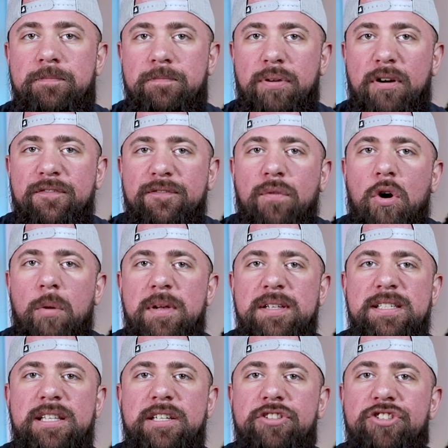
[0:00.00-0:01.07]
performance
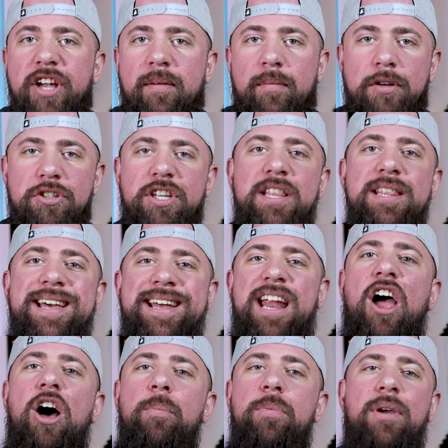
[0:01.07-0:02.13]
in the gym, which can then
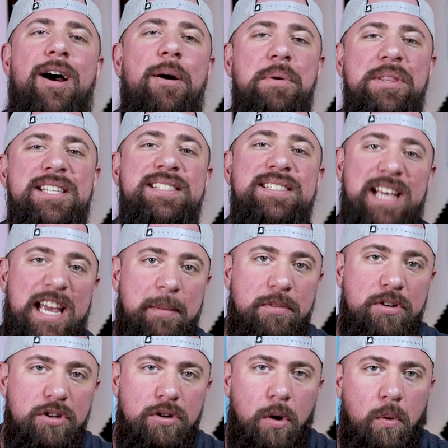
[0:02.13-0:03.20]
help you out with the same
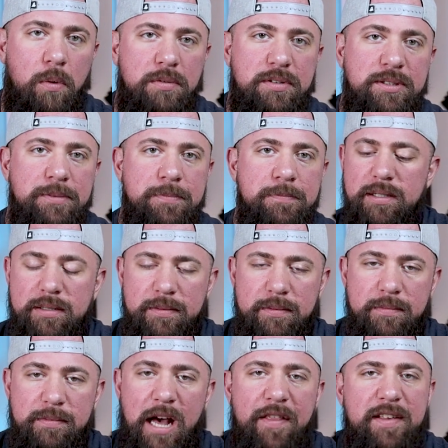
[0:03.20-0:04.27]
goals.
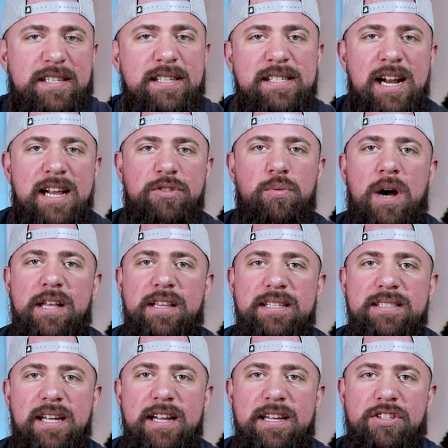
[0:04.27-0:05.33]
Now, this isn't as widely
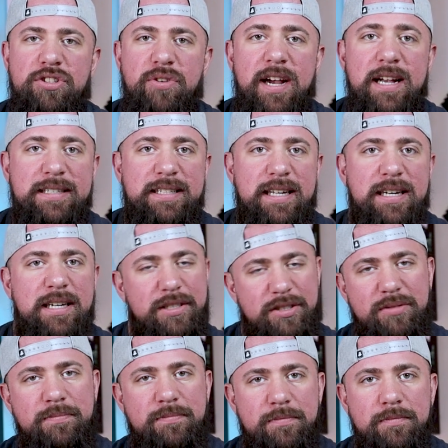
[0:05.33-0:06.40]
studied as creatine
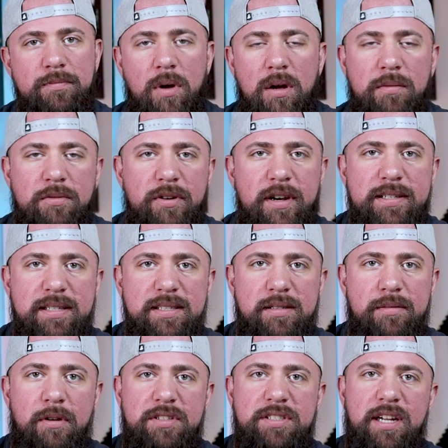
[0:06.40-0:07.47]
because, well, creatine is
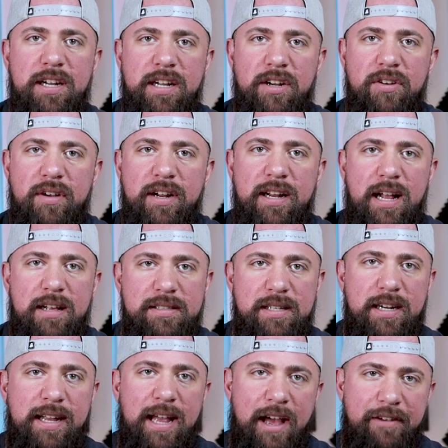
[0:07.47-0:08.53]
the most studied ingredient
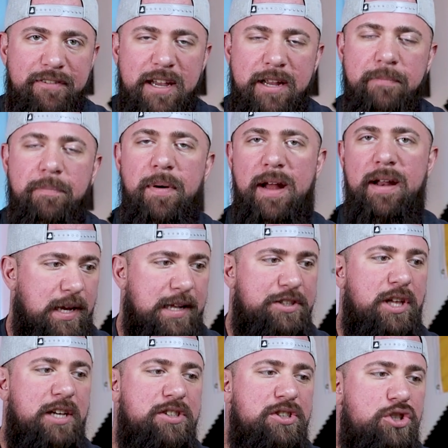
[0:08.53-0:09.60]
outside of caffeine, but in
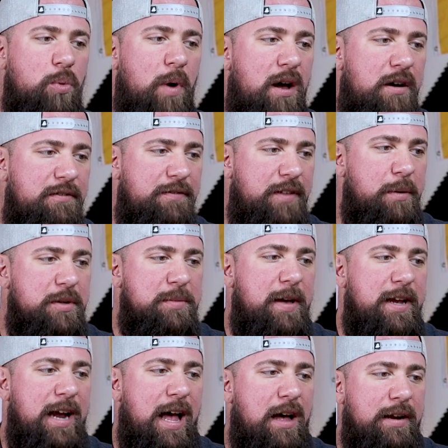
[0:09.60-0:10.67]
two thousand twelve, there was a
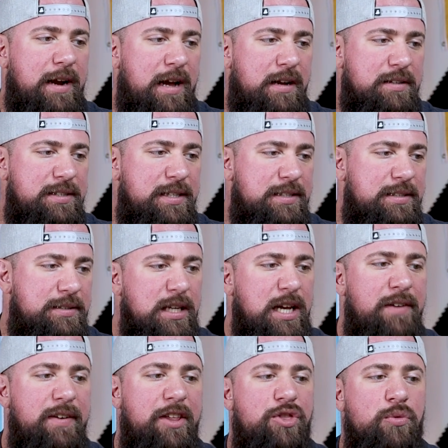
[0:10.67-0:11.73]
meta-analysis
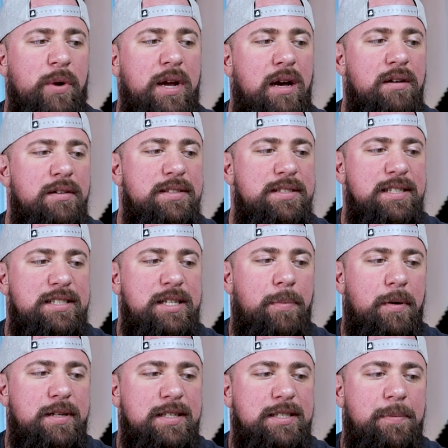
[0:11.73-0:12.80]
covering three hundred sixty
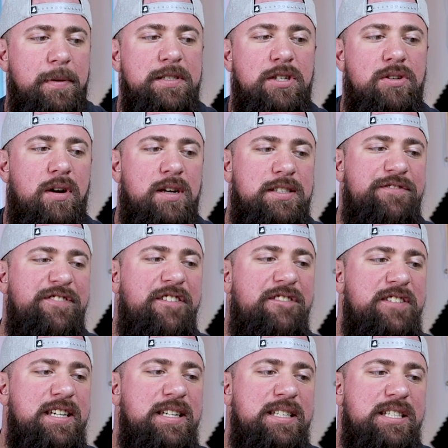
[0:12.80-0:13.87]
participants across
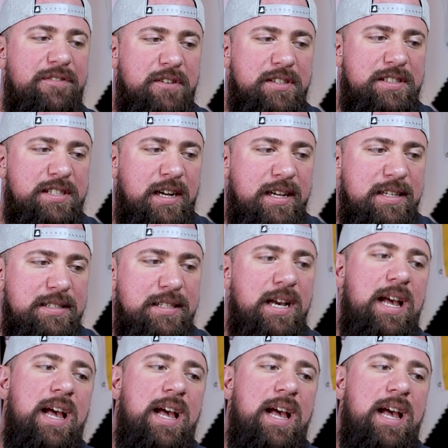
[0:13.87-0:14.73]
fifteen different studies.